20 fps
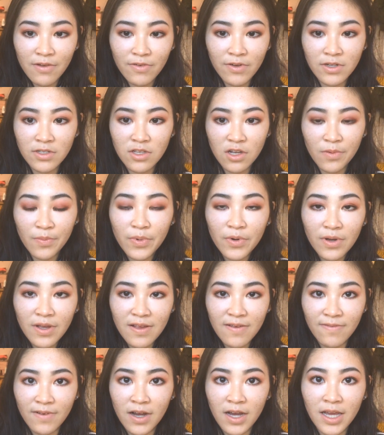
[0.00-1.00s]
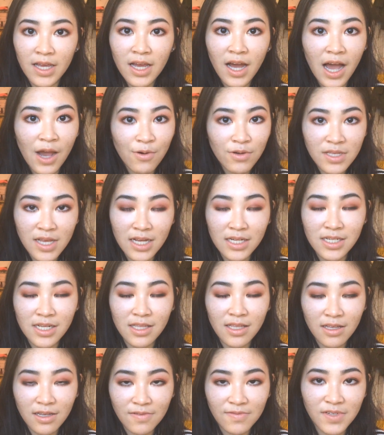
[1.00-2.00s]
For example, if I was
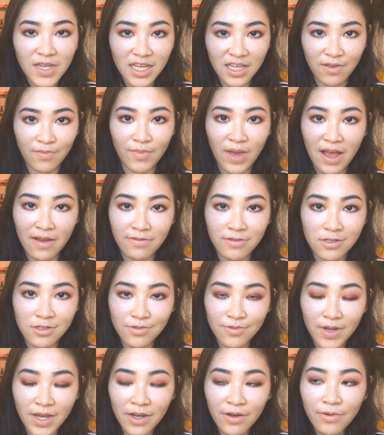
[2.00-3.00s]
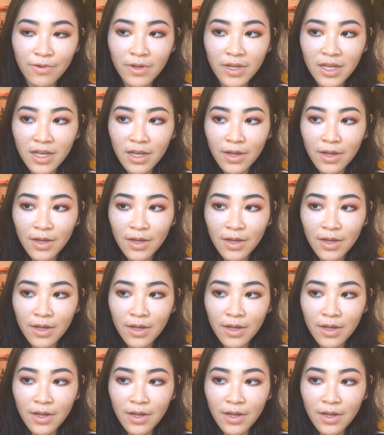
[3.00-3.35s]
actually thinking of taking maths as well,